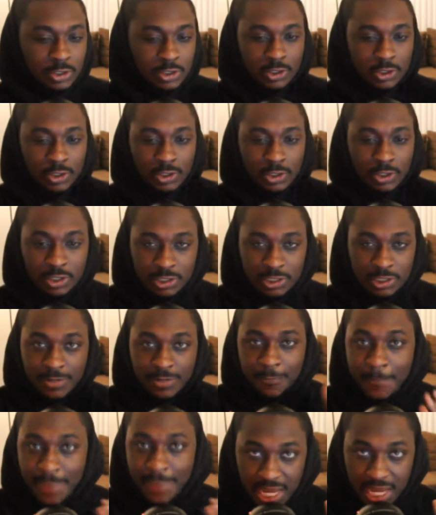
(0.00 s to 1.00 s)
Hoodie
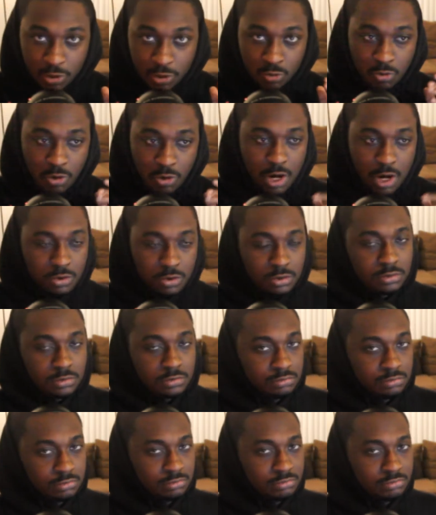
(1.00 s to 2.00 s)
Bankroll.
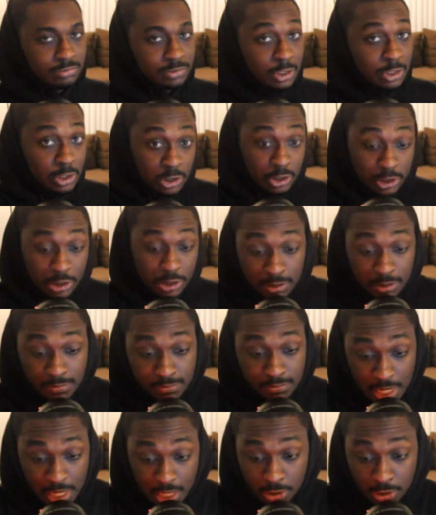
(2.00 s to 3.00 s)
Hoodie
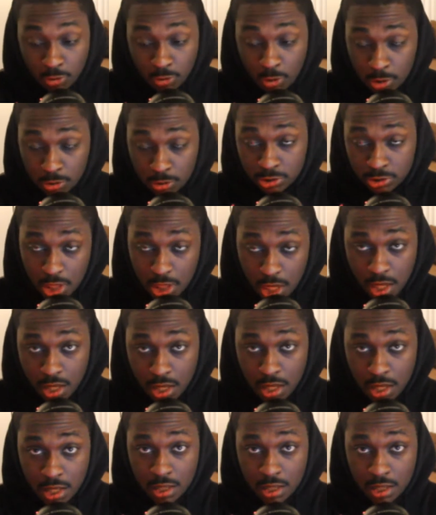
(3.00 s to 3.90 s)
Bankroll shot.